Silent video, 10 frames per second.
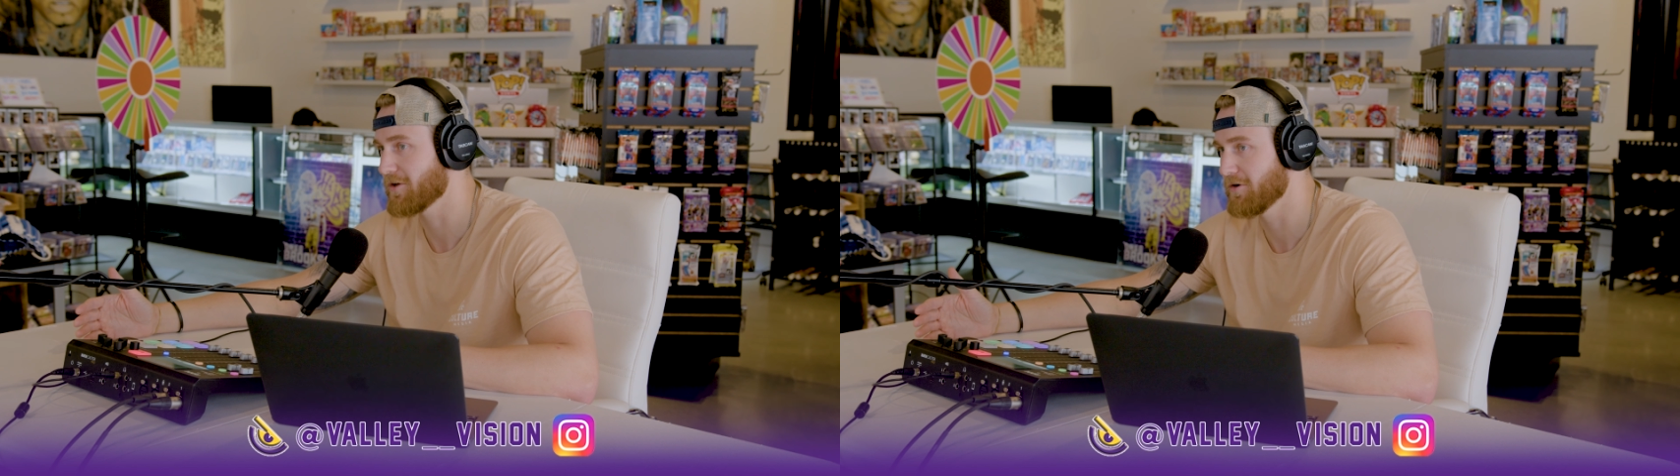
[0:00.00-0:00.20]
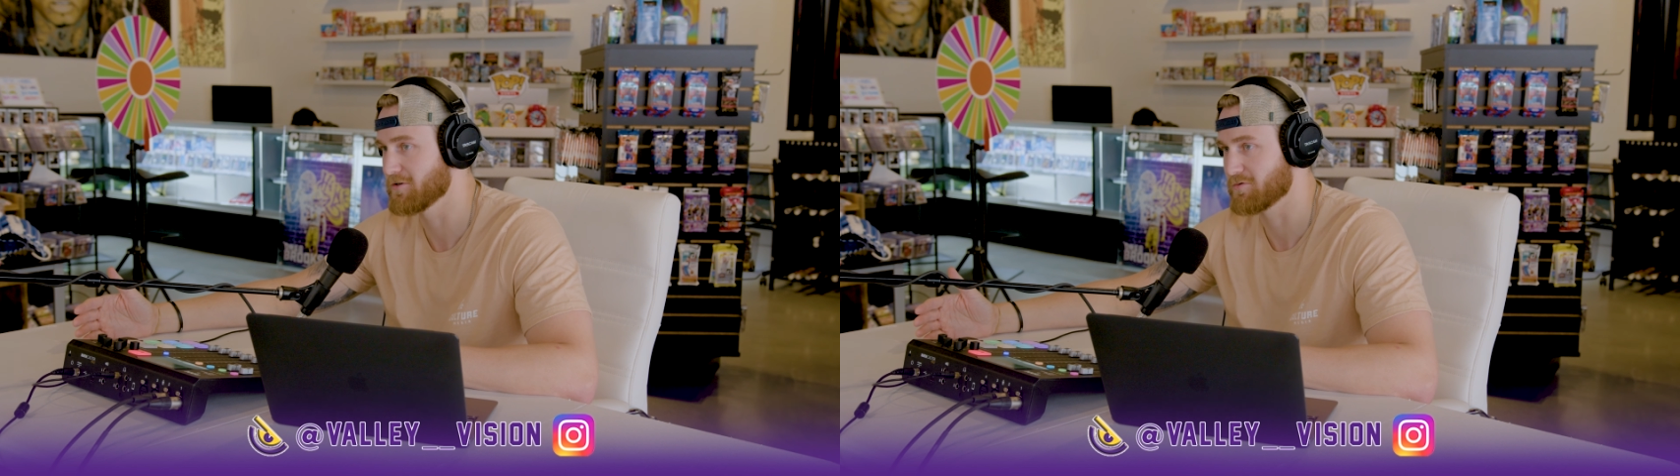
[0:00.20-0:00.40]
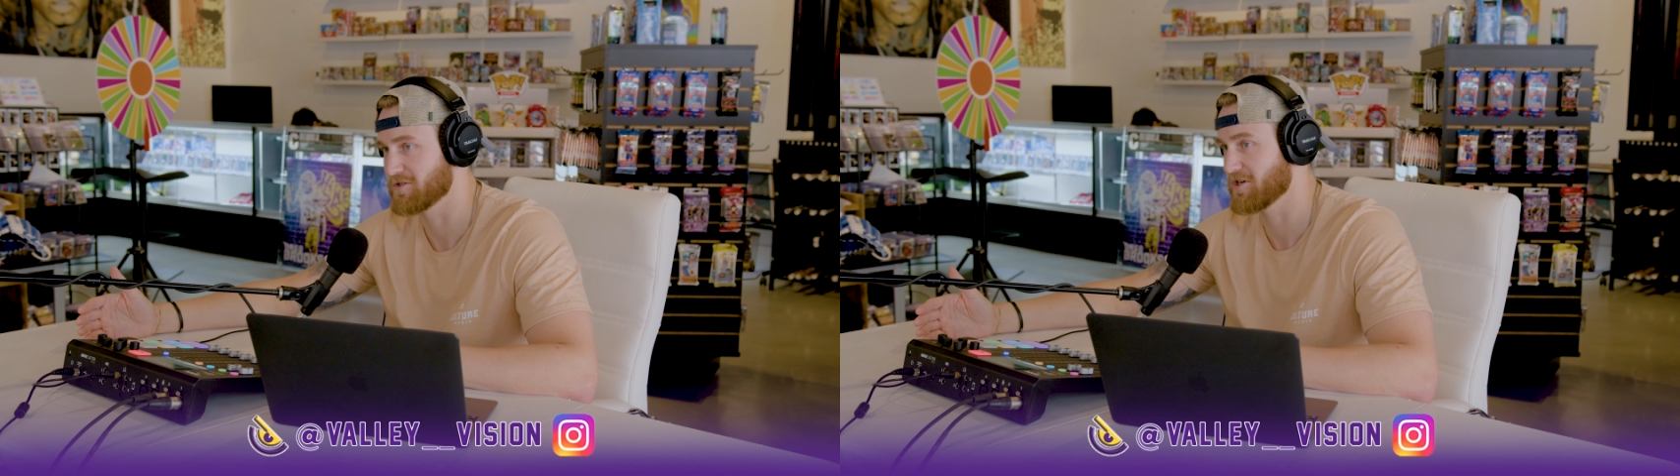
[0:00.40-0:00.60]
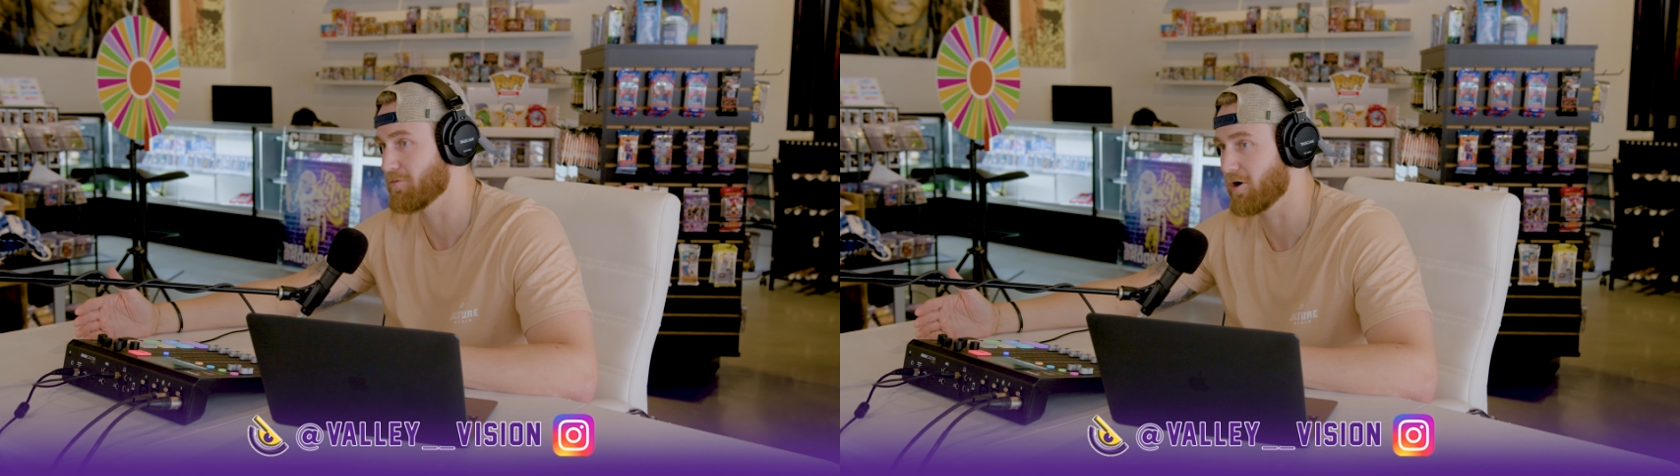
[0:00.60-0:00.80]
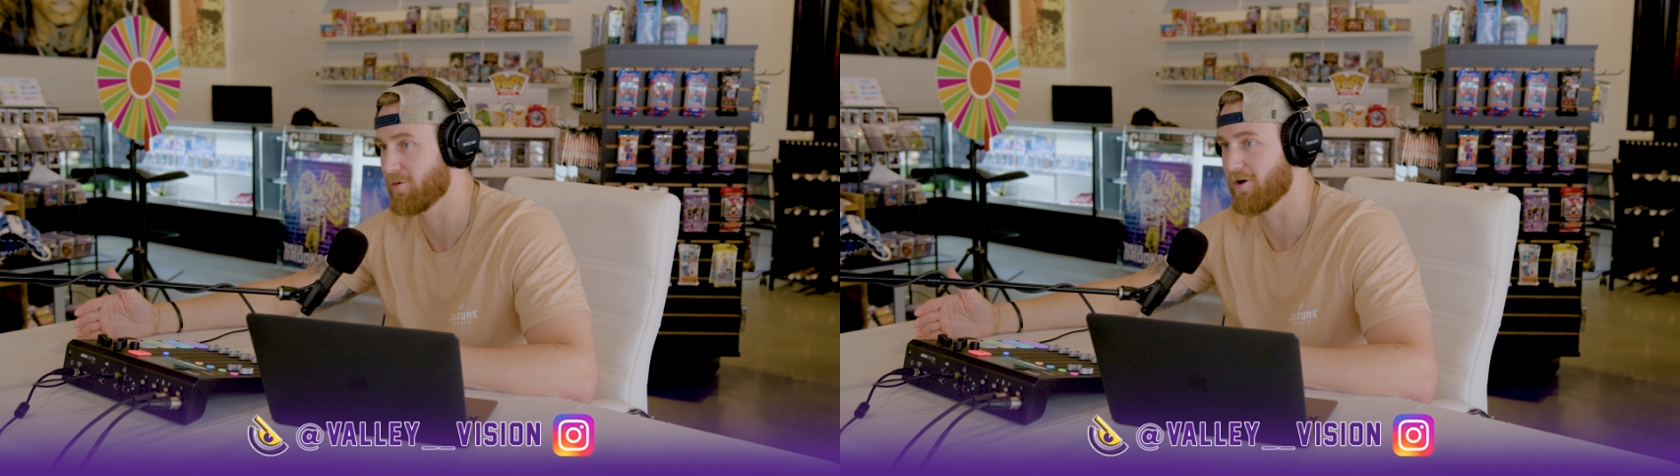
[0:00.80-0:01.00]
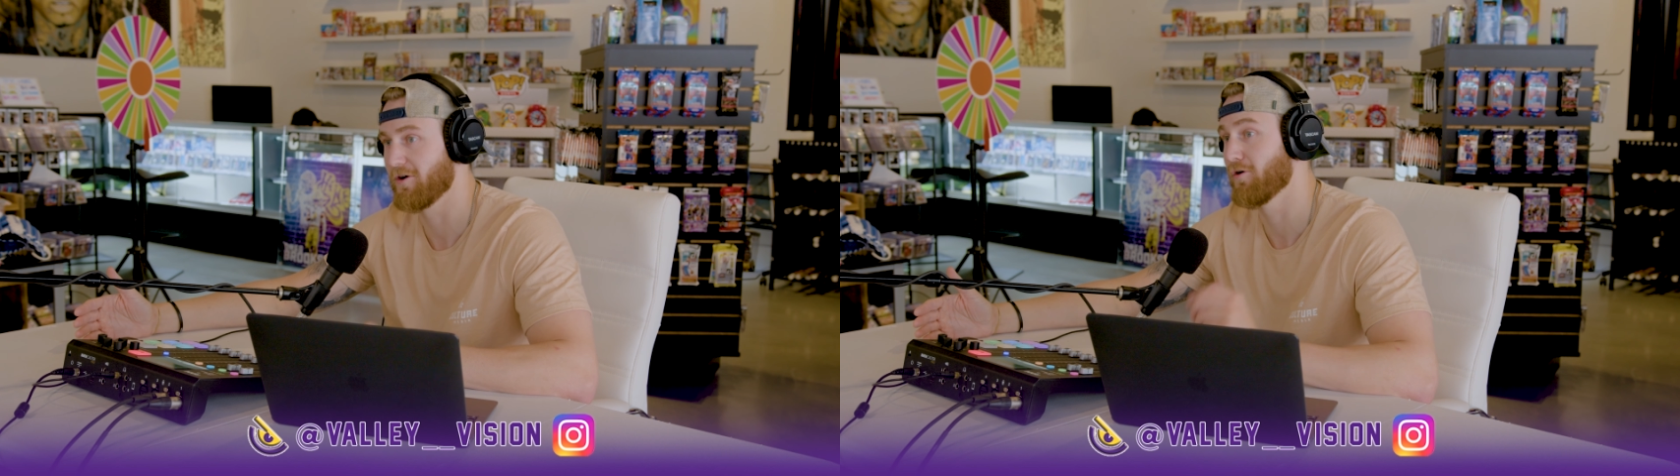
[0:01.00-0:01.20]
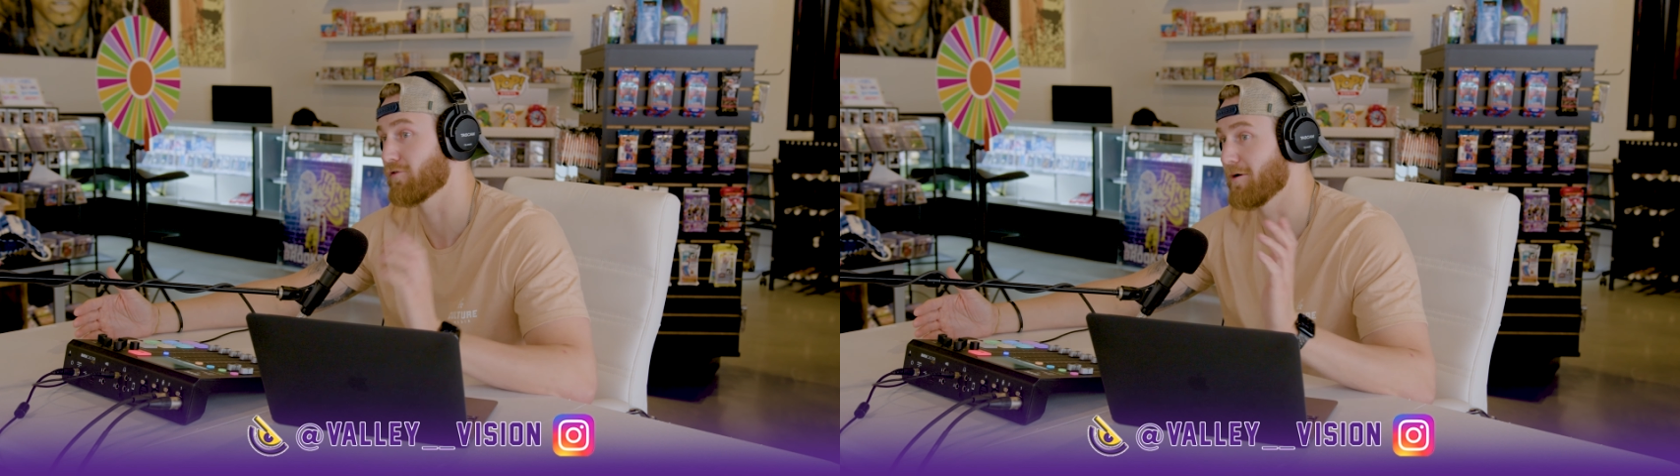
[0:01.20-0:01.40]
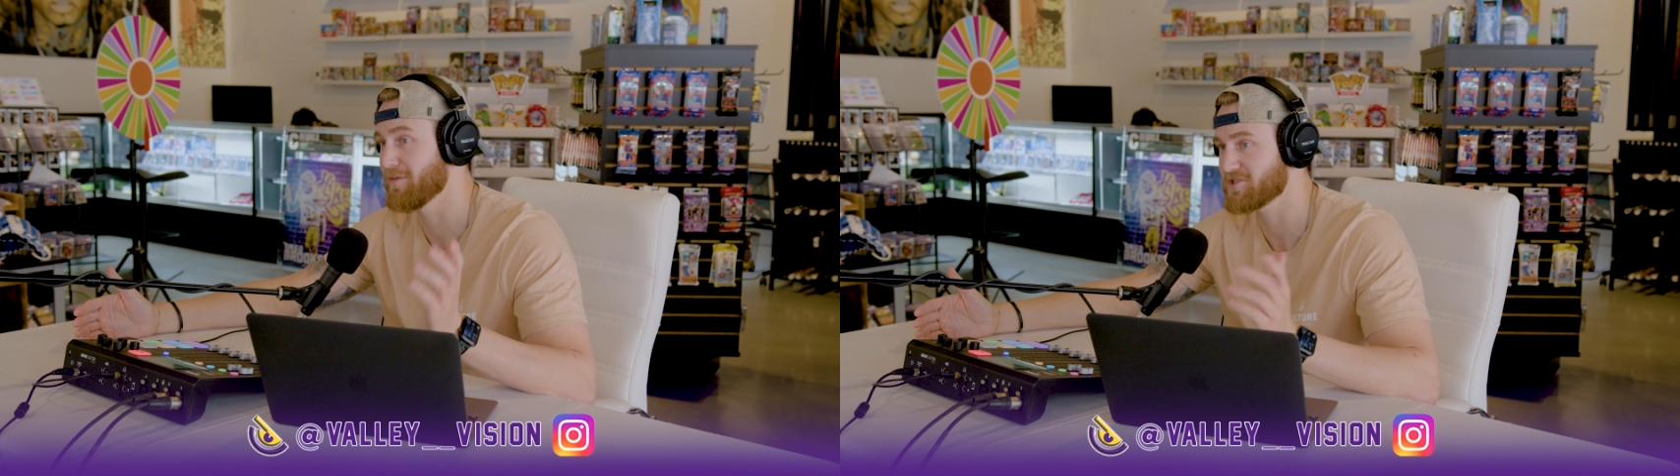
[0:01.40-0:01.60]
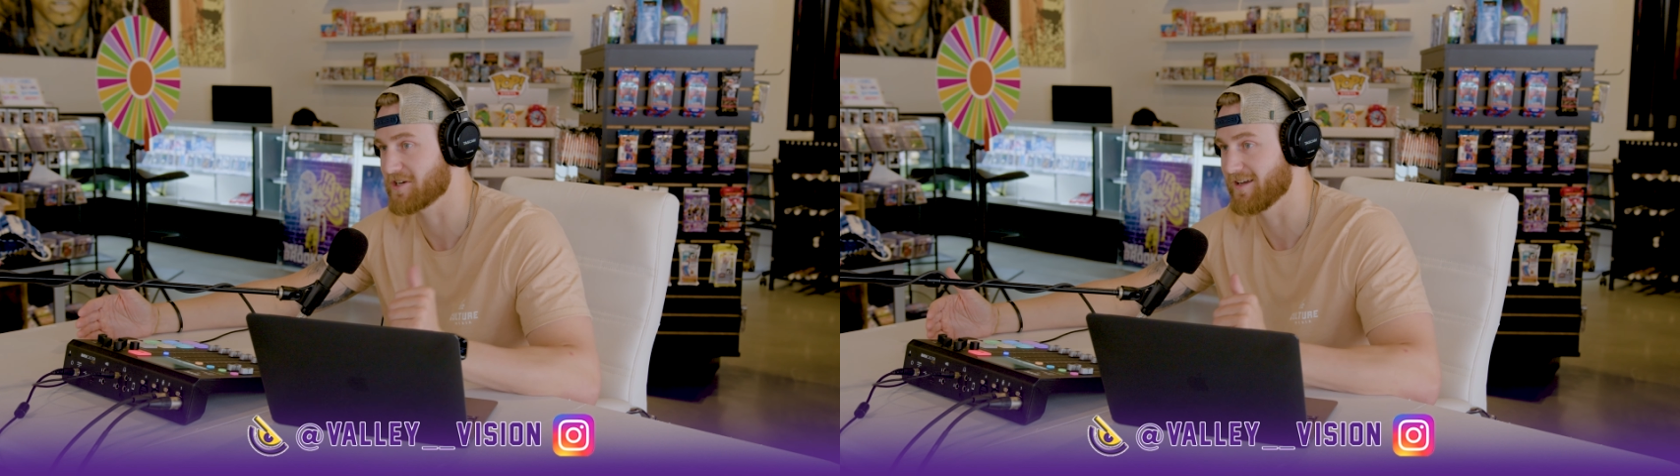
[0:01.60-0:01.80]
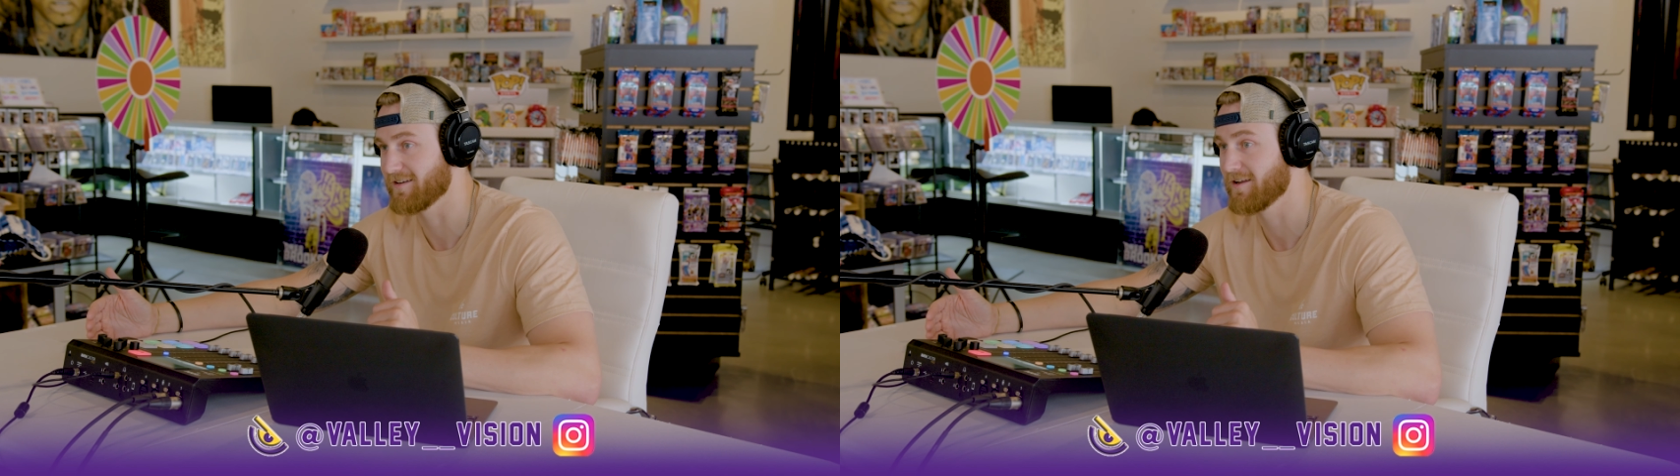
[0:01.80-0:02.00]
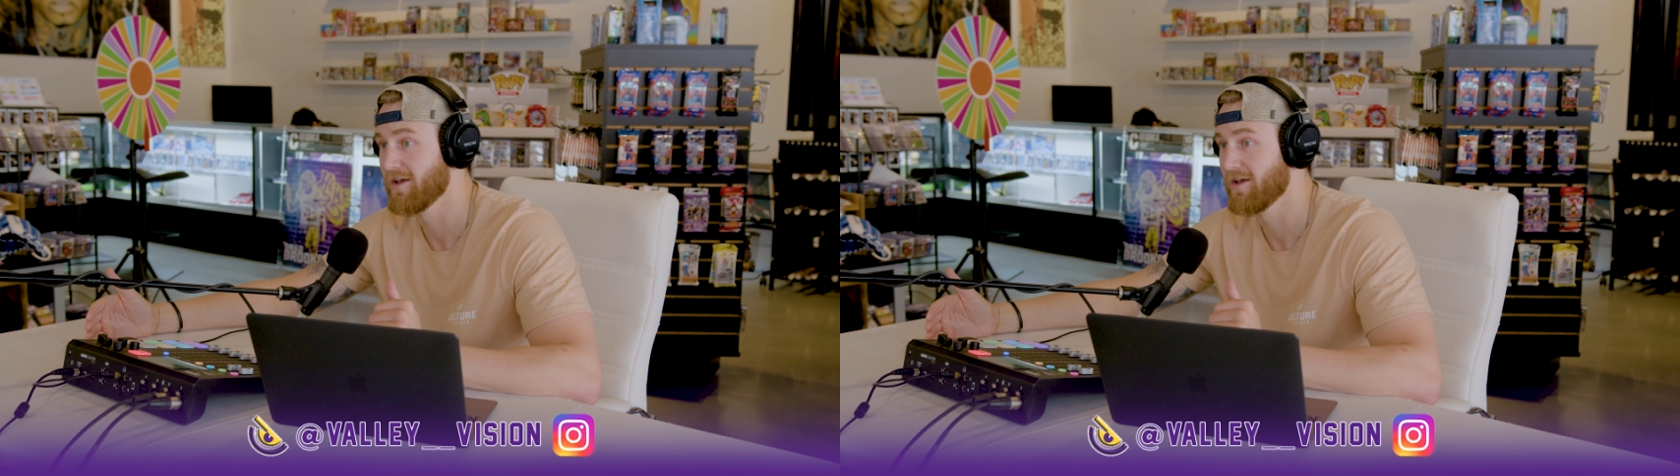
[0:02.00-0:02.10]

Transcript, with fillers: coach with Jim Harbaugh over at Michigan,